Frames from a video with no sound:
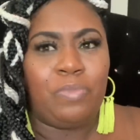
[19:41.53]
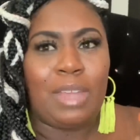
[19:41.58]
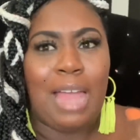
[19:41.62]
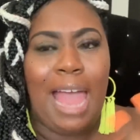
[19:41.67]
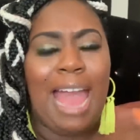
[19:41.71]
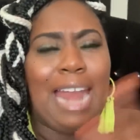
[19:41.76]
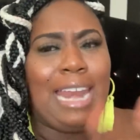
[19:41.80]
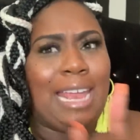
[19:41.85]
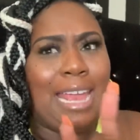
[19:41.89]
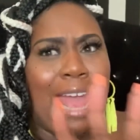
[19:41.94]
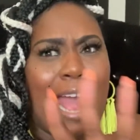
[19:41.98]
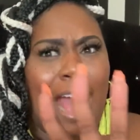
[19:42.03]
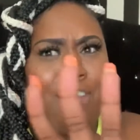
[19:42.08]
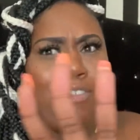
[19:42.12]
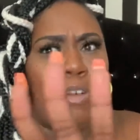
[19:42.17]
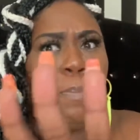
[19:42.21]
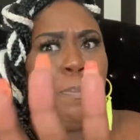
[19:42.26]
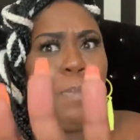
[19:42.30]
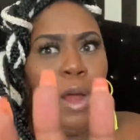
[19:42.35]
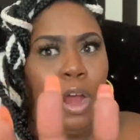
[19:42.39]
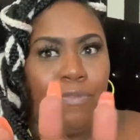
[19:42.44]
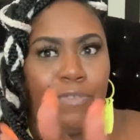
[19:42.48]
I didn't have a
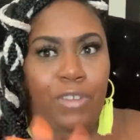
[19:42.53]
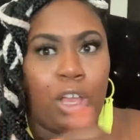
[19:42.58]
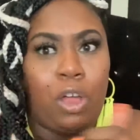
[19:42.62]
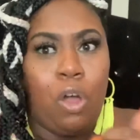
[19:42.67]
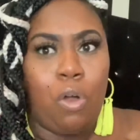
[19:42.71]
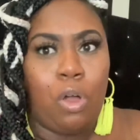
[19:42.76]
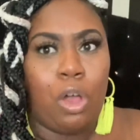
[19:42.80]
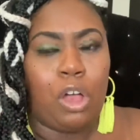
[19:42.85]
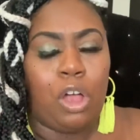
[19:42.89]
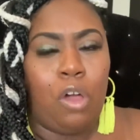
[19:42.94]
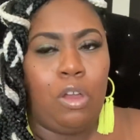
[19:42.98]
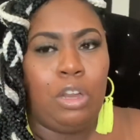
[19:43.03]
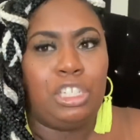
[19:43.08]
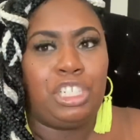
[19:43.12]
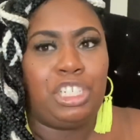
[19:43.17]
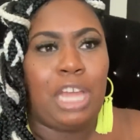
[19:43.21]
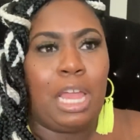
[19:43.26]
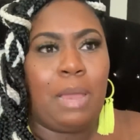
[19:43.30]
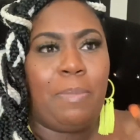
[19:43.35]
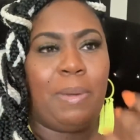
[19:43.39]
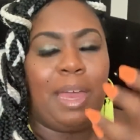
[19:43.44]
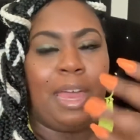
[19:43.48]
perfect Coca-Cola
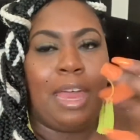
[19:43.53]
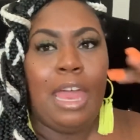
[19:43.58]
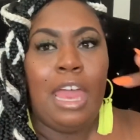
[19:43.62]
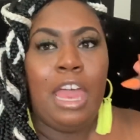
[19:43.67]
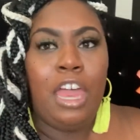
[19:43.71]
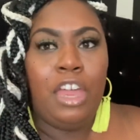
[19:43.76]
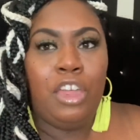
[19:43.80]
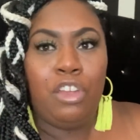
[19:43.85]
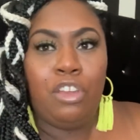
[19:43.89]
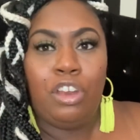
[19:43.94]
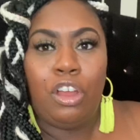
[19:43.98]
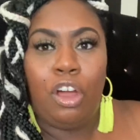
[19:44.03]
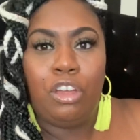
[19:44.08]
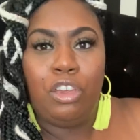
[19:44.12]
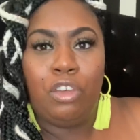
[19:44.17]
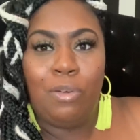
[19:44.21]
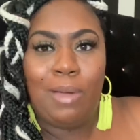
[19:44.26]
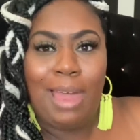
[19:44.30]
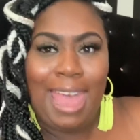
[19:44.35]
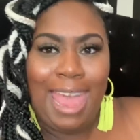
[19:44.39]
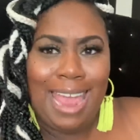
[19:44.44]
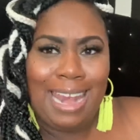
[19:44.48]
shape, but
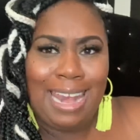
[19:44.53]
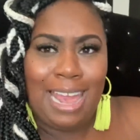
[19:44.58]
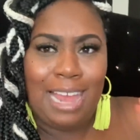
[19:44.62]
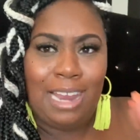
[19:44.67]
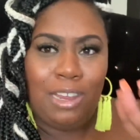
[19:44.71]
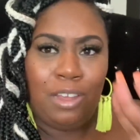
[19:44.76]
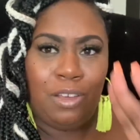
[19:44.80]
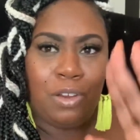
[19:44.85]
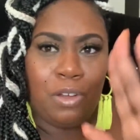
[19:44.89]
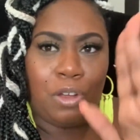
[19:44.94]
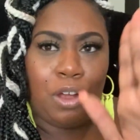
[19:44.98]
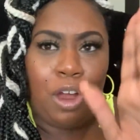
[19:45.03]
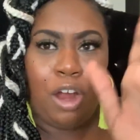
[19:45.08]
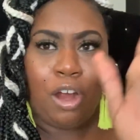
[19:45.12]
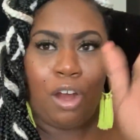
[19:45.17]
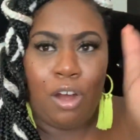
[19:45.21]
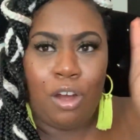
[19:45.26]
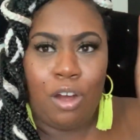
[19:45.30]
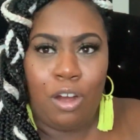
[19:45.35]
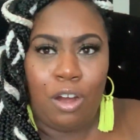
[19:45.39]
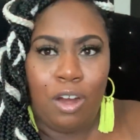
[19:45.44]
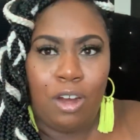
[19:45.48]
you had that little
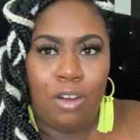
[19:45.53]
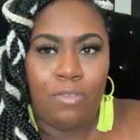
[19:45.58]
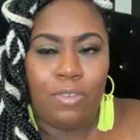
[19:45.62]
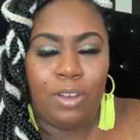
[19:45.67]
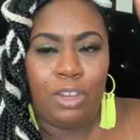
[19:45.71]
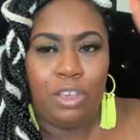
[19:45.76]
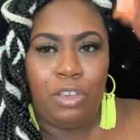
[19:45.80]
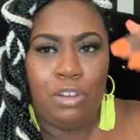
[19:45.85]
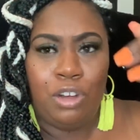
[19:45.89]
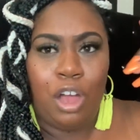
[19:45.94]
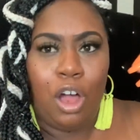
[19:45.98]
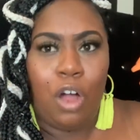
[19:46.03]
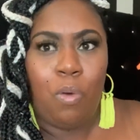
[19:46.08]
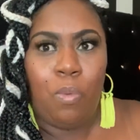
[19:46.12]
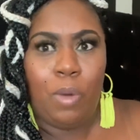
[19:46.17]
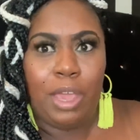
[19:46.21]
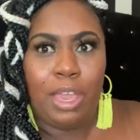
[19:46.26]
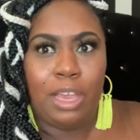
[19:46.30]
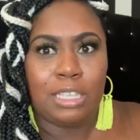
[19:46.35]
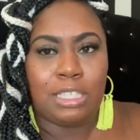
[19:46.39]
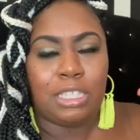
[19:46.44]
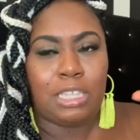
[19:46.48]
curve,
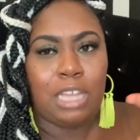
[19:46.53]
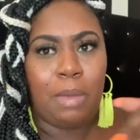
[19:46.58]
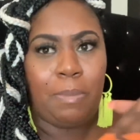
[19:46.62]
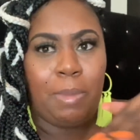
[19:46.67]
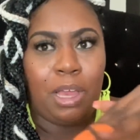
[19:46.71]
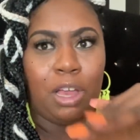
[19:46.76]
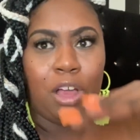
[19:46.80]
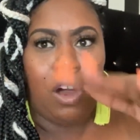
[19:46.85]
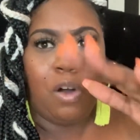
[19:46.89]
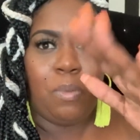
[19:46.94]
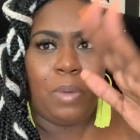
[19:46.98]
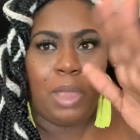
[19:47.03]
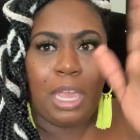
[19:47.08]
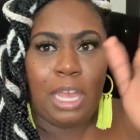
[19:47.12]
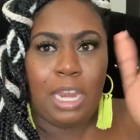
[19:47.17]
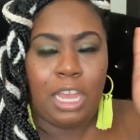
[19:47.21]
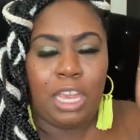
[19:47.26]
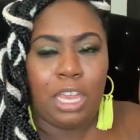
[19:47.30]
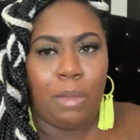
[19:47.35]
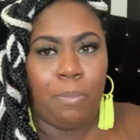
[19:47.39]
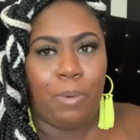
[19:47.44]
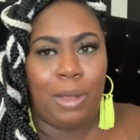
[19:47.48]
where your stomach go in
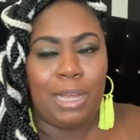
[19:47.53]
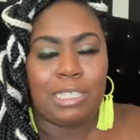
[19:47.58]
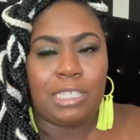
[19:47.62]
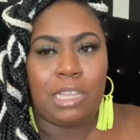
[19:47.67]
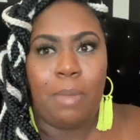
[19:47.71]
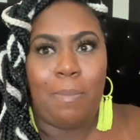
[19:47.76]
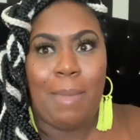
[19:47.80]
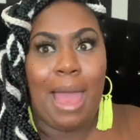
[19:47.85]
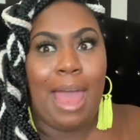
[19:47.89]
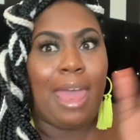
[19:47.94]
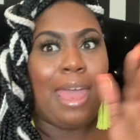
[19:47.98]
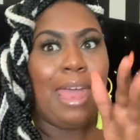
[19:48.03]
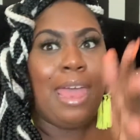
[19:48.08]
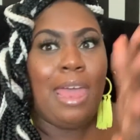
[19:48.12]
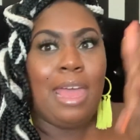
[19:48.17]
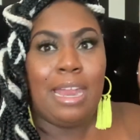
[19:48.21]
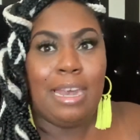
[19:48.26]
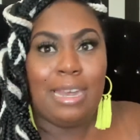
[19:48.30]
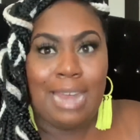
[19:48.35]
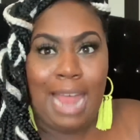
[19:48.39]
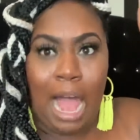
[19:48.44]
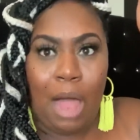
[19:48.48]
and your breasts come out.
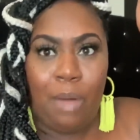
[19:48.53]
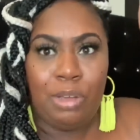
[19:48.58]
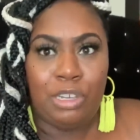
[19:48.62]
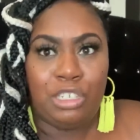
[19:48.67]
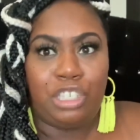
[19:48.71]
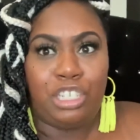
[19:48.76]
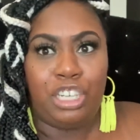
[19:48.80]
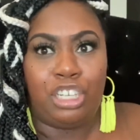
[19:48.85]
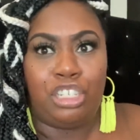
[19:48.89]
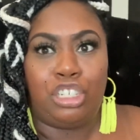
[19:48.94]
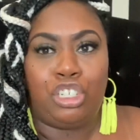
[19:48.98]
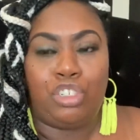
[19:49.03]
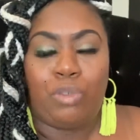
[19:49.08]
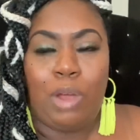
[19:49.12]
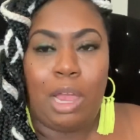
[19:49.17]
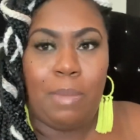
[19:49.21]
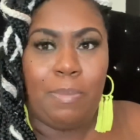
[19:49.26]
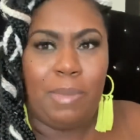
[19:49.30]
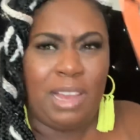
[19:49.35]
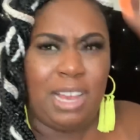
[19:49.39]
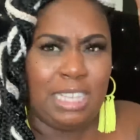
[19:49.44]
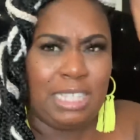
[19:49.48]
Now it's just
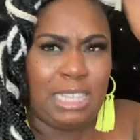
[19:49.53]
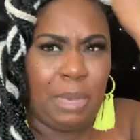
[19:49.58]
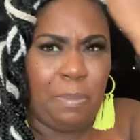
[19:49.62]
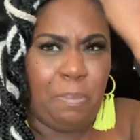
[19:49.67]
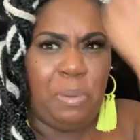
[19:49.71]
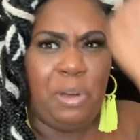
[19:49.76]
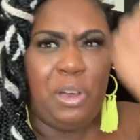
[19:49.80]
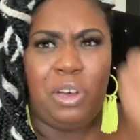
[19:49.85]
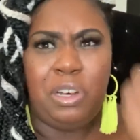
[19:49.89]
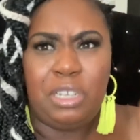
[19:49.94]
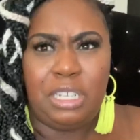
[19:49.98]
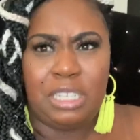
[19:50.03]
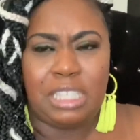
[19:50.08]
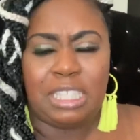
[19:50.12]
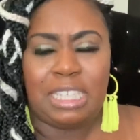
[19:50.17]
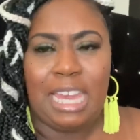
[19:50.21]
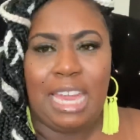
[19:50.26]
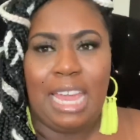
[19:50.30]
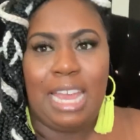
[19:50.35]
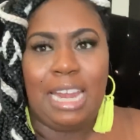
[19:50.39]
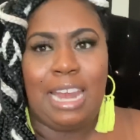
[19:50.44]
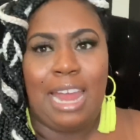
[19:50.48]
straight because he pulled the
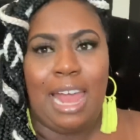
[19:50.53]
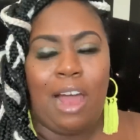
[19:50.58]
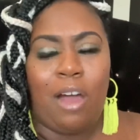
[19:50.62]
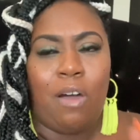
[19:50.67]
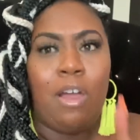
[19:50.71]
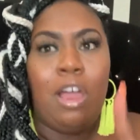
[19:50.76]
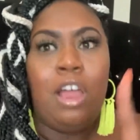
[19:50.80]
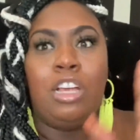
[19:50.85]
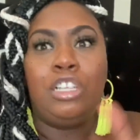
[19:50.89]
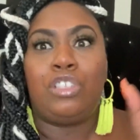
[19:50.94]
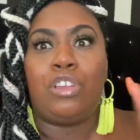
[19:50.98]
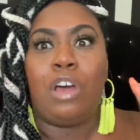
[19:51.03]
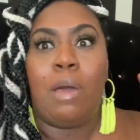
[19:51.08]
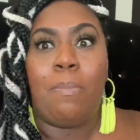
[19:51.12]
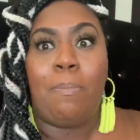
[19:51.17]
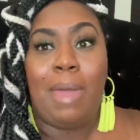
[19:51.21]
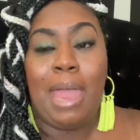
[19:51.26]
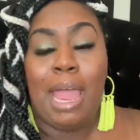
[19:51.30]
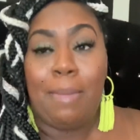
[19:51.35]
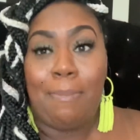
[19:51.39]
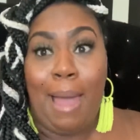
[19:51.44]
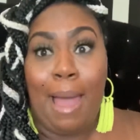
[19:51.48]
skin down. So it
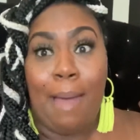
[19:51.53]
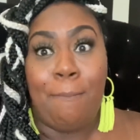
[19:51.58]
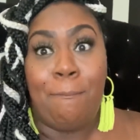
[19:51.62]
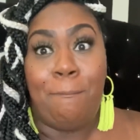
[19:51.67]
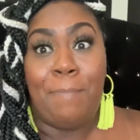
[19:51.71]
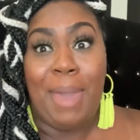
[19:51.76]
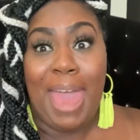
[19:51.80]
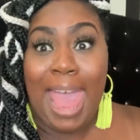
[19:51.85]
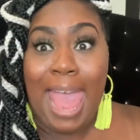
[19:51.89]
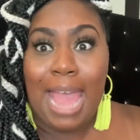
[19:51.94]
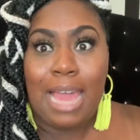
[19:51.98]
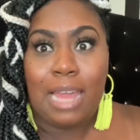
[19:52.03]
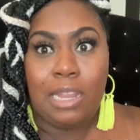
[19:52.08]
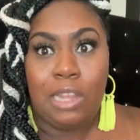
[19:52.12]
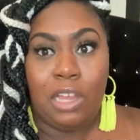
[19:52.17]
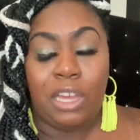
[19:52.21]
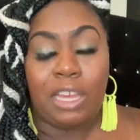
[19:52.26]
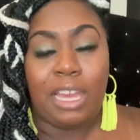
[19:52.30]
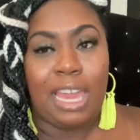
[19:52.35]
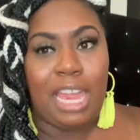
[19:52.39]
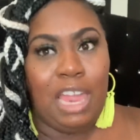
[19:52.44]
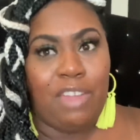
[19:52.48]
made my back
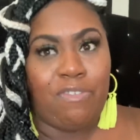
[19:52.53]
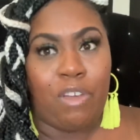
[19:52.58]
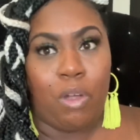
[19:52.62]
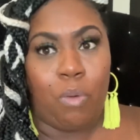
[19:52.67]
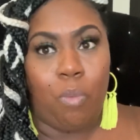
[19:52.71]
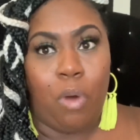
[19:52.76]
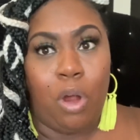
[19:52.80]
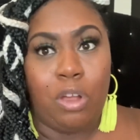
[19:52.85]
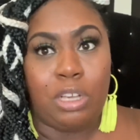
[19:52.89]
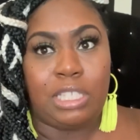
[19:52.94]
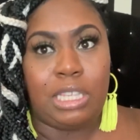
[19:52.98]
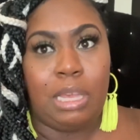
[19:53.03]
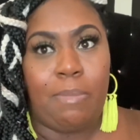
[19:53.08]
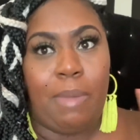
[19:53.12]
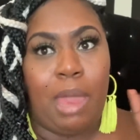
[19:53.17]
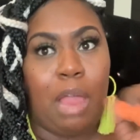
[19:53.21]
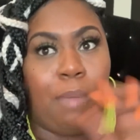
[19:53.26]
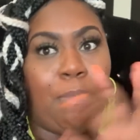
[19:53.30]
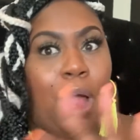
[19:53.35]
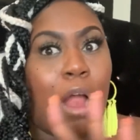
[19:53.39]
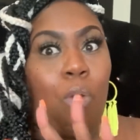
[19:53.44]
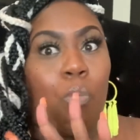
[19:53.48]
look even worse. It
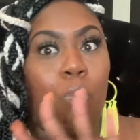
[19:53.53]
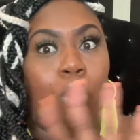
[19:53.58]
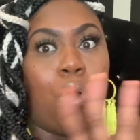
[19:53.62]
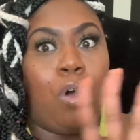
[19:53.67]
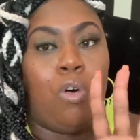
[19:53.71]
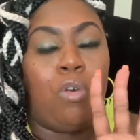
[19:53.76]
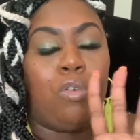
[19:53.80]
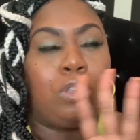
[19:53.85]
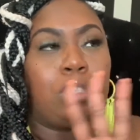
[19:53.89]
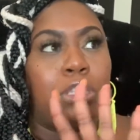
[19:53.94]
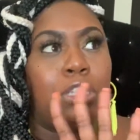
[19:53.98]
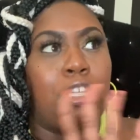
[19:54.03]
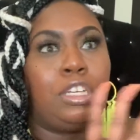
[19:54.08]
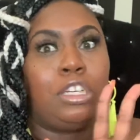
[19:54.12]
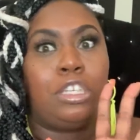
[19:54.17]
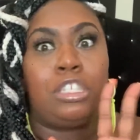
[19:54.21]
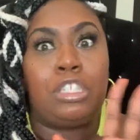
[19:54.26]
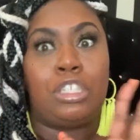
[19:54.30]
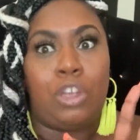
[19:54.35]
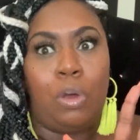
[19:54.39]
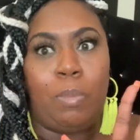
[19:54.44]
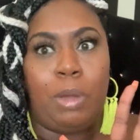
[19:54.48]
made my rolls look
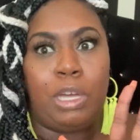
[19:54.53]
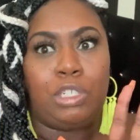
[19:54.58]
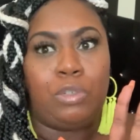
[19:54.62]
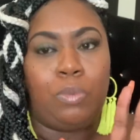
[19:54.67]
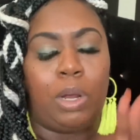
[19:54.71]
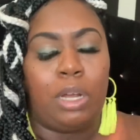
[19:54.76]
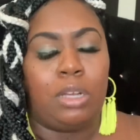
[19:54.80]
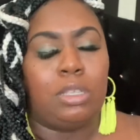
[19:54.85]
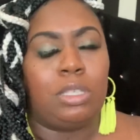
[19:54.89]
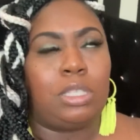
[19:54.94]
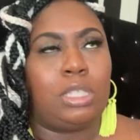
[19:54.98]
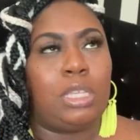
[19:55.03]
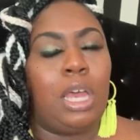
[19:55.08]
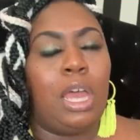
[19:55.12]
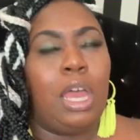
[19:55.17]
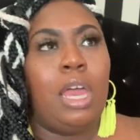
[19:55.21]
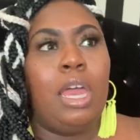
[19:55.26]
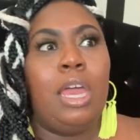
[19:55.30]
so much worse.